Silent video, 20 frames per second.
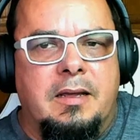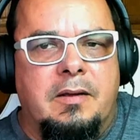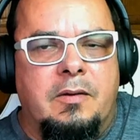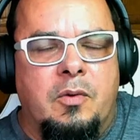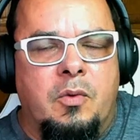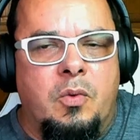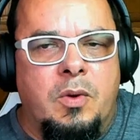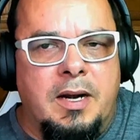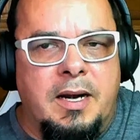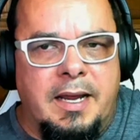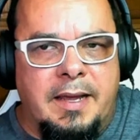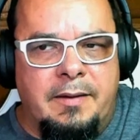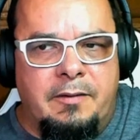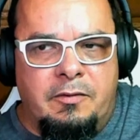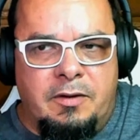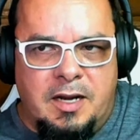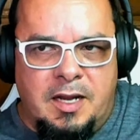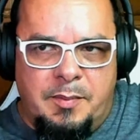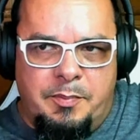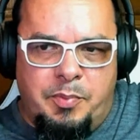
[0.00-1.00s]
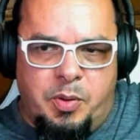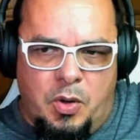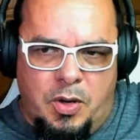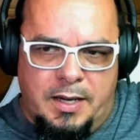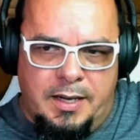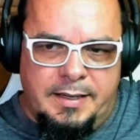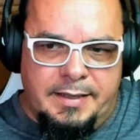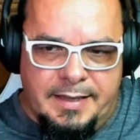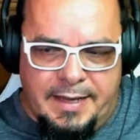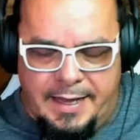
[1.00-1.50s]
when I
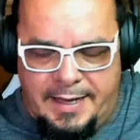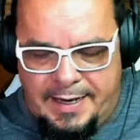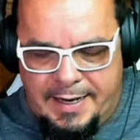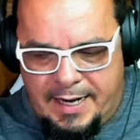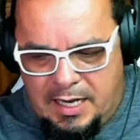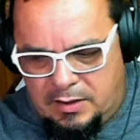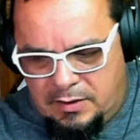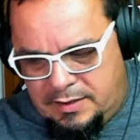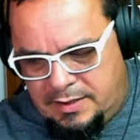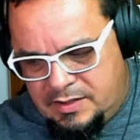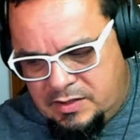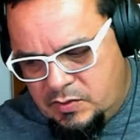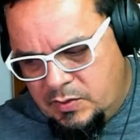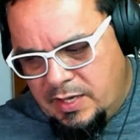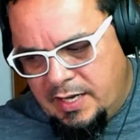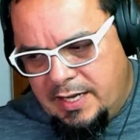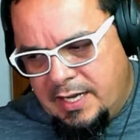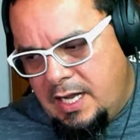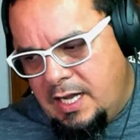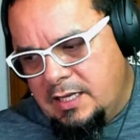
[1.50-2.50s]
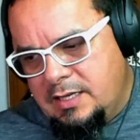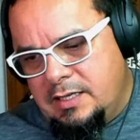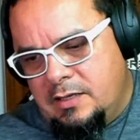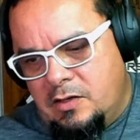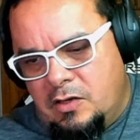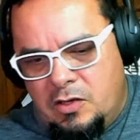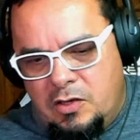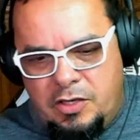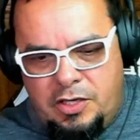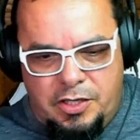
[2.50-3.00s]
pointed that out, that's when I got
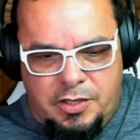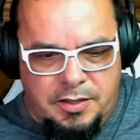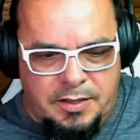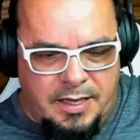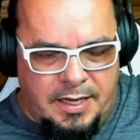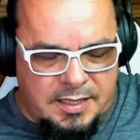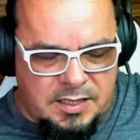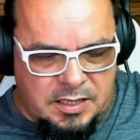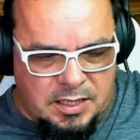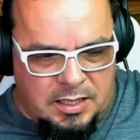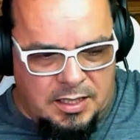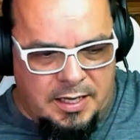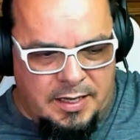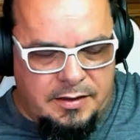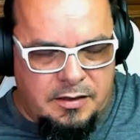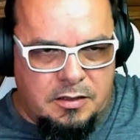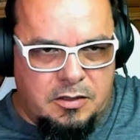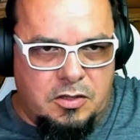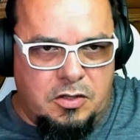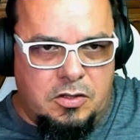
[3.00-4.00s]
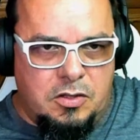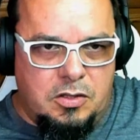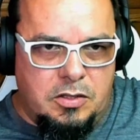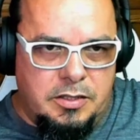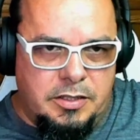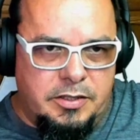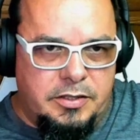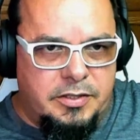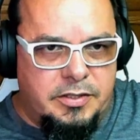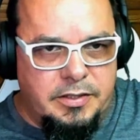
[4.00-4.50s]
that's unethical
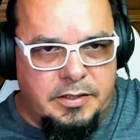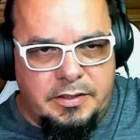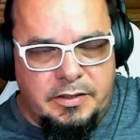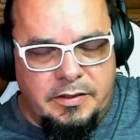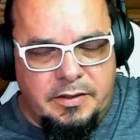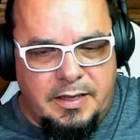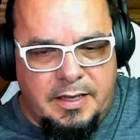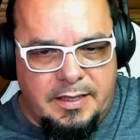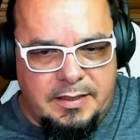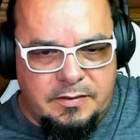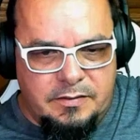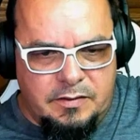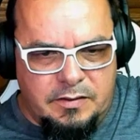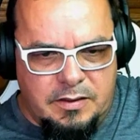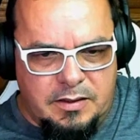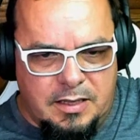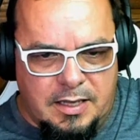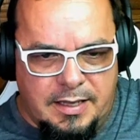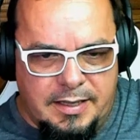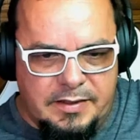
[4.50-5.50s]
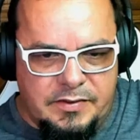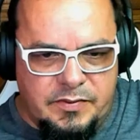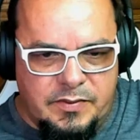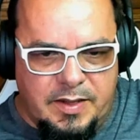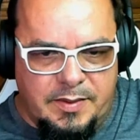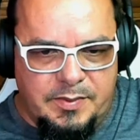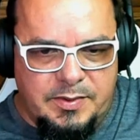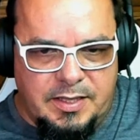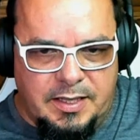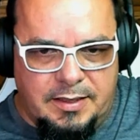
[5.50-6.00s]
and you shouldn't do that to a client's
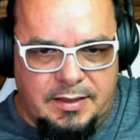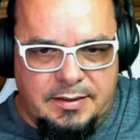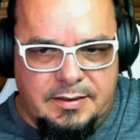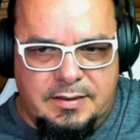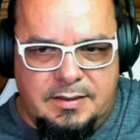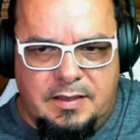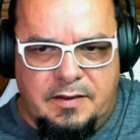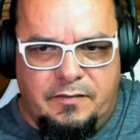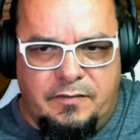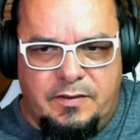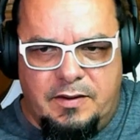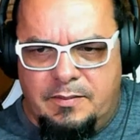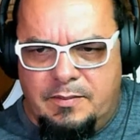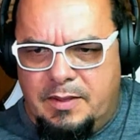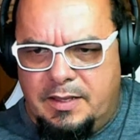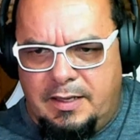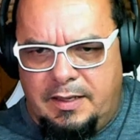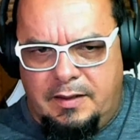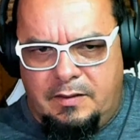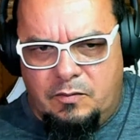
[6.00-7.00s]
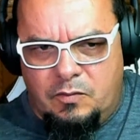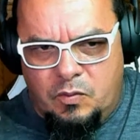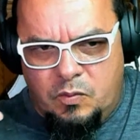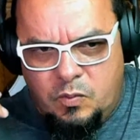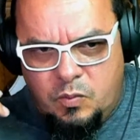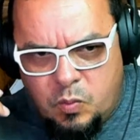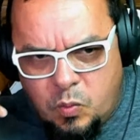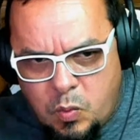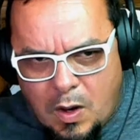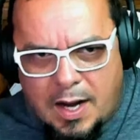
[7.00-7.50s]
website and stuff. And I'm like,
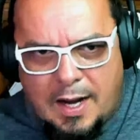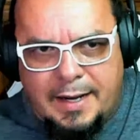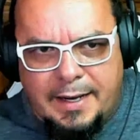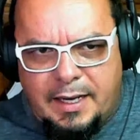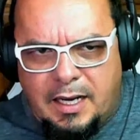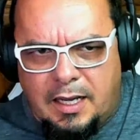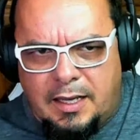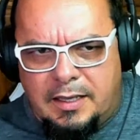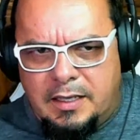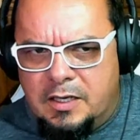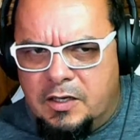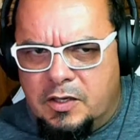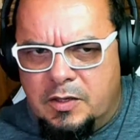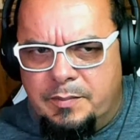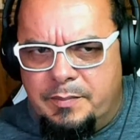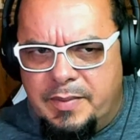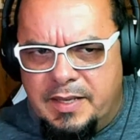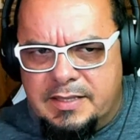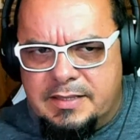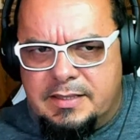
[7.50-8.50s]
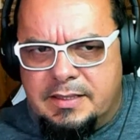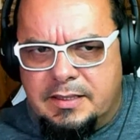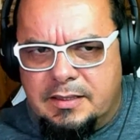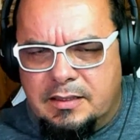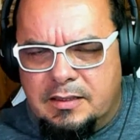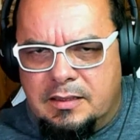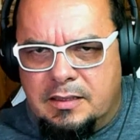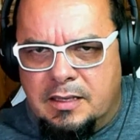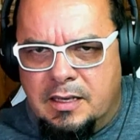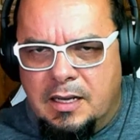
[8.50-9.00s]
why not? You're
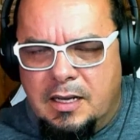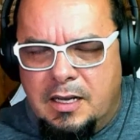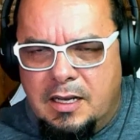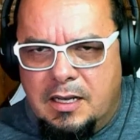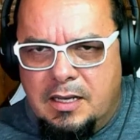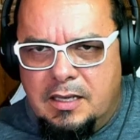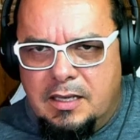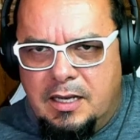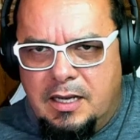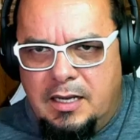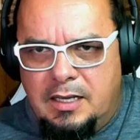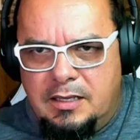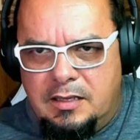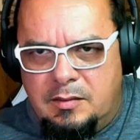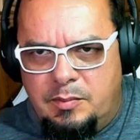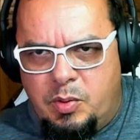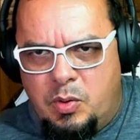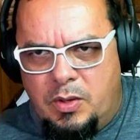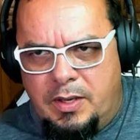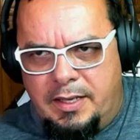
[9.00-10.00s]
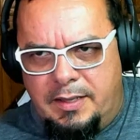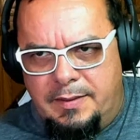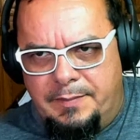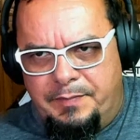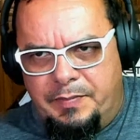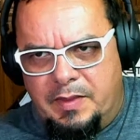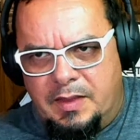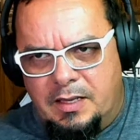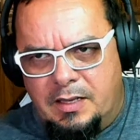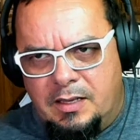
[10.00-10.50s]
missing the point.
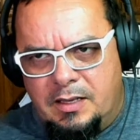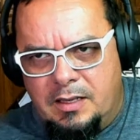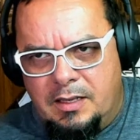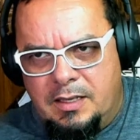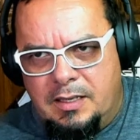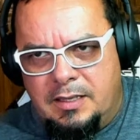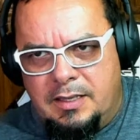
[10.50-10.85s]
And the